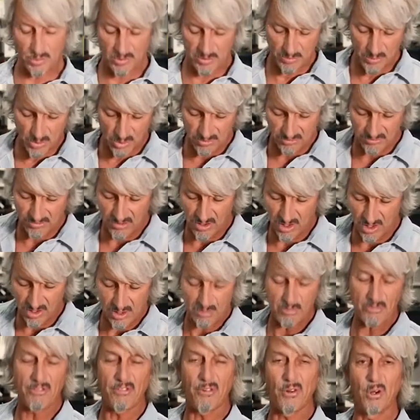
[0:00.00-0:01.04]
with more
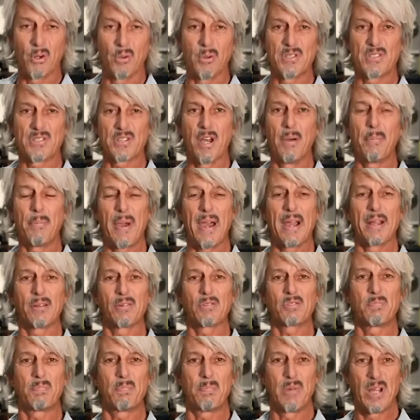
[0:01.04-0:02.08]
volume forward, so it
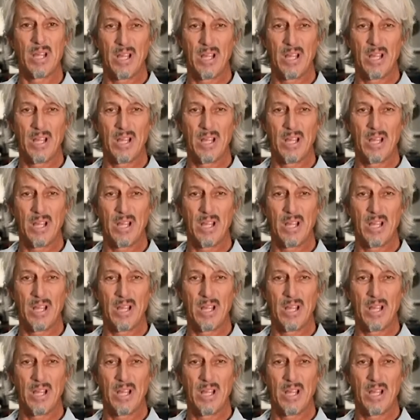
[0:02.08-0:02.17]
paddles